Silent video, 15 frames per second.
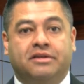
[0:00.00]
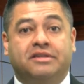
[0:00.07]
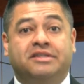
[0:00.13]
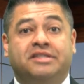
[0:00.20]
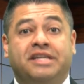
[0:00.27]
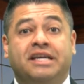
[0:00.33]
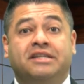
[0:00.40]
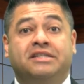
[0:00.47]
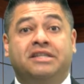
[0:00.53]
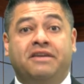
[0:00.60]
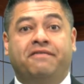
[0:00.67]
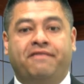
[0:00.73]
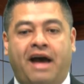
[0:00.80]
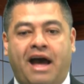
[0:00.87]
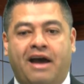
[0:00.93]

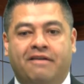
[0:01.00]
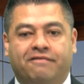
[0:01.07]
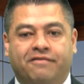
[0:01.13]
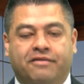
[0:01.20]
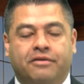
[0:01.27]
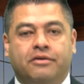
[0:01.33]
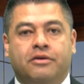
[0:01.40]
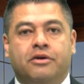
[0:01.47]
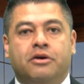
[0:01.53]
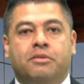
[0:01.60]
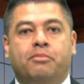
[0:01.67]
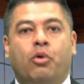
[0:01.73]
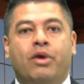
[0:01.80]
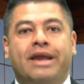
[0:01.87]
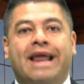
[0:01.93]

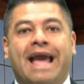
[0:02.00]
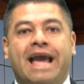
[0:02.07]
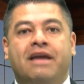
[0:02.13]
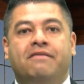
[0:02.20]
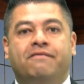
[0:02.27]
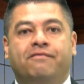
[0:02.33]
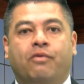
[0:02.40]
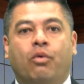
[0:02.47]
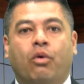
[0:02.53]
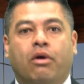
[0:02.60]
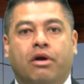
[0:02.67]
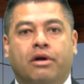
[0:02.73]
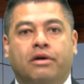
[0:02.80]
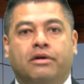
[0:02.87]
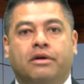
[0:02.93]

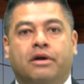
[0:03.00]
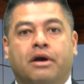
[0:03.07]
65.84